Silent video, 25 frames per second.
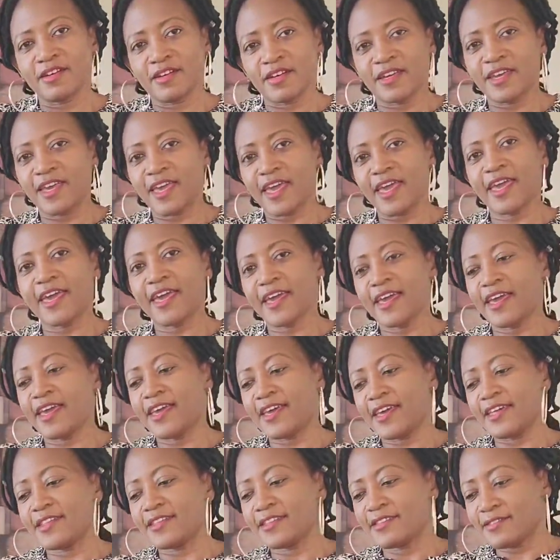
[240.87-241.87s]

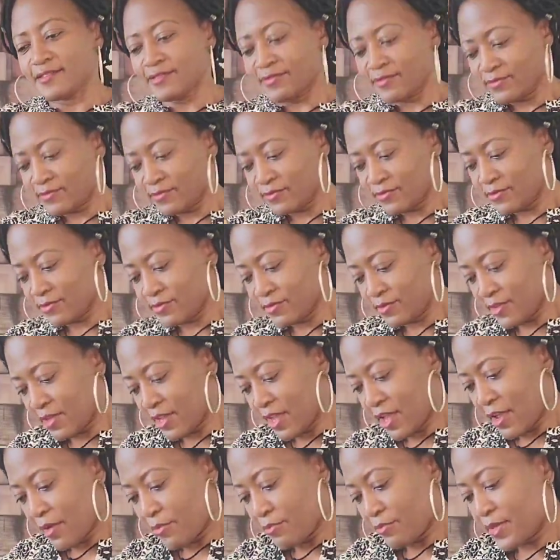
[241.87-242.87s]
and
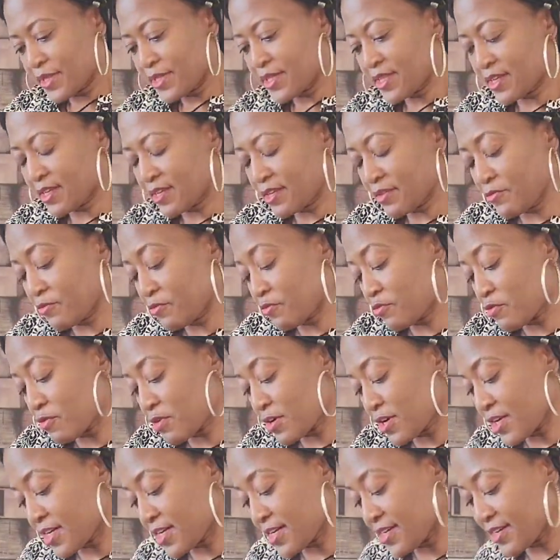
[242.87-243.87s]
basically
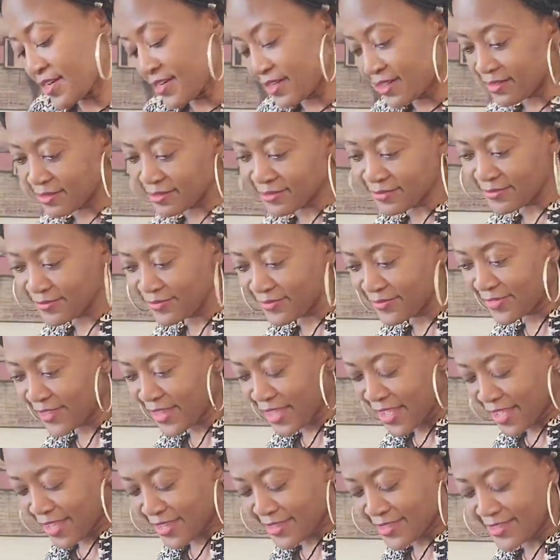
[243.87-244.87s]
voila,
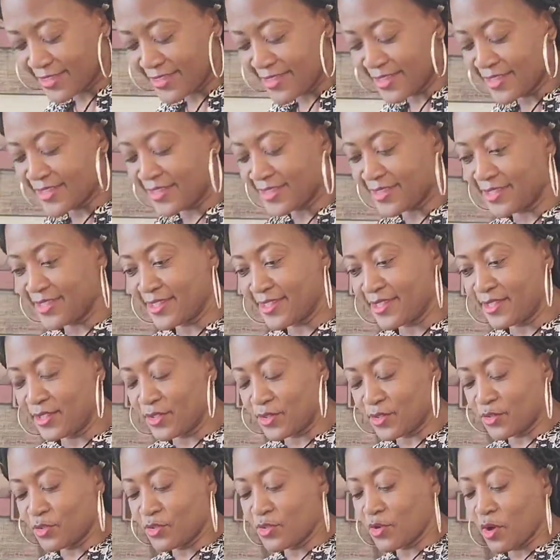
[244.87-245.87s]
this
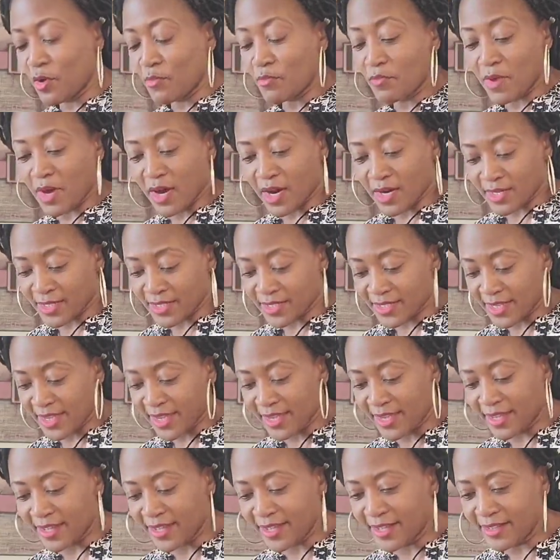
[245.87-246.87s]
is your
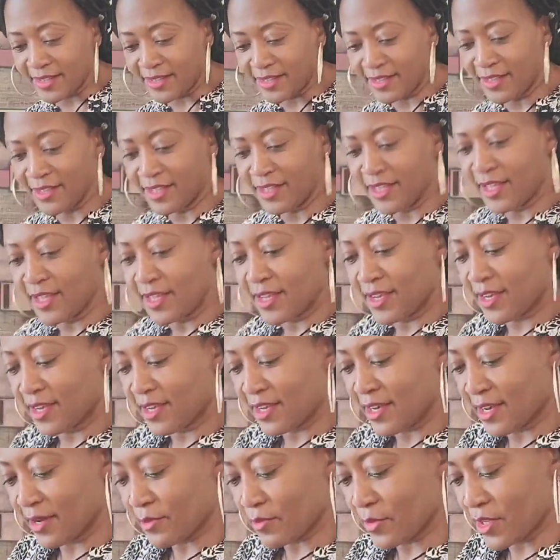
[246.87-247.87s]
mocktail.
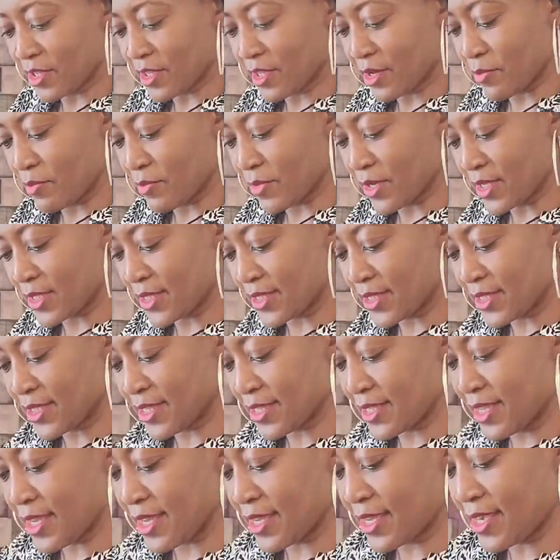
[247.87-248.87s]
I'm gonna mix
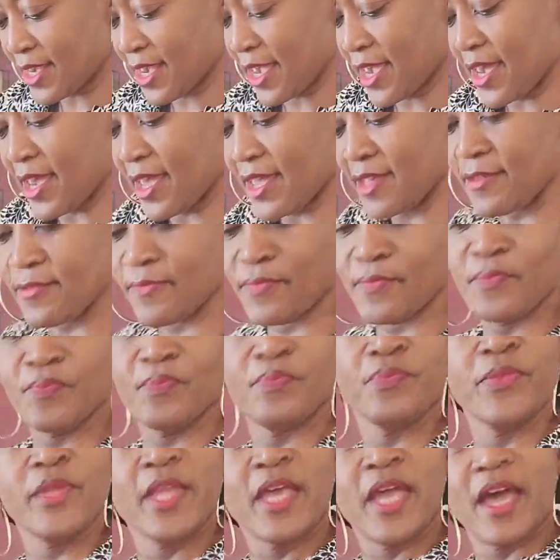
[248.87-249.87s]
it again,
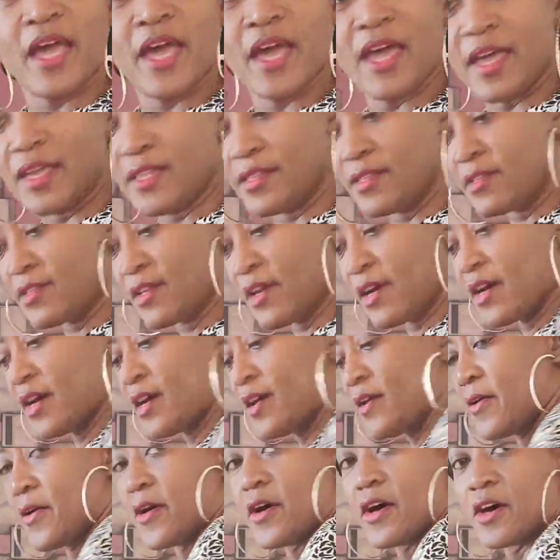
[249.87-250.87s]
and
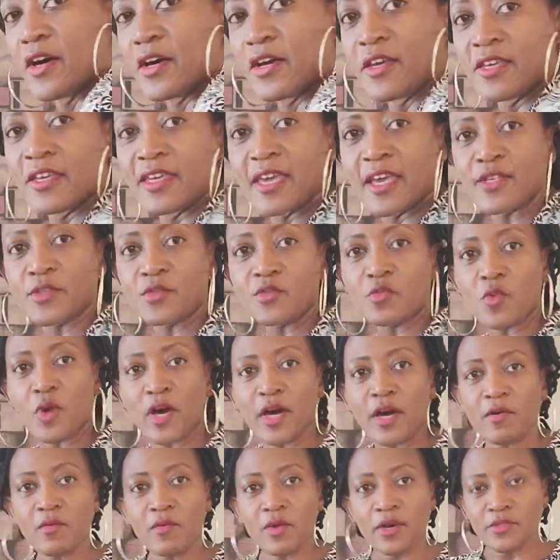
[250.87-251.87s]
guess
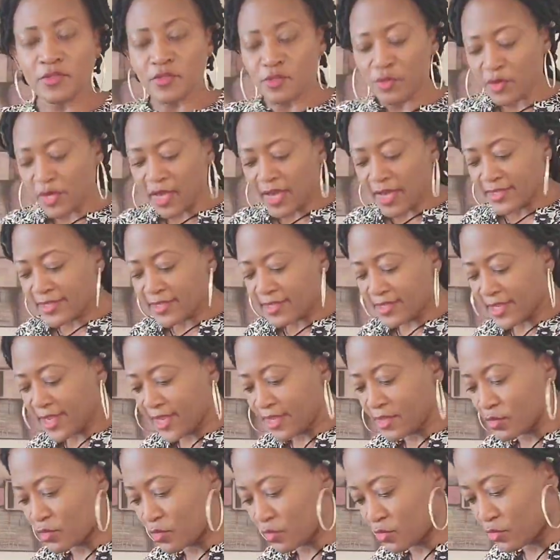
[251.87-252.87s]
what you guys
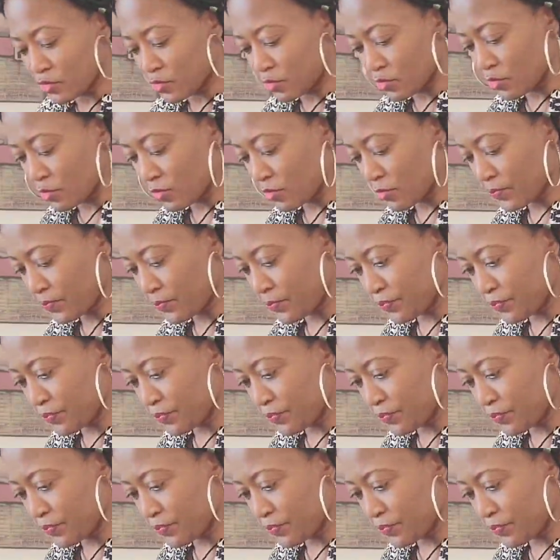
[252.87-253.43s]
can do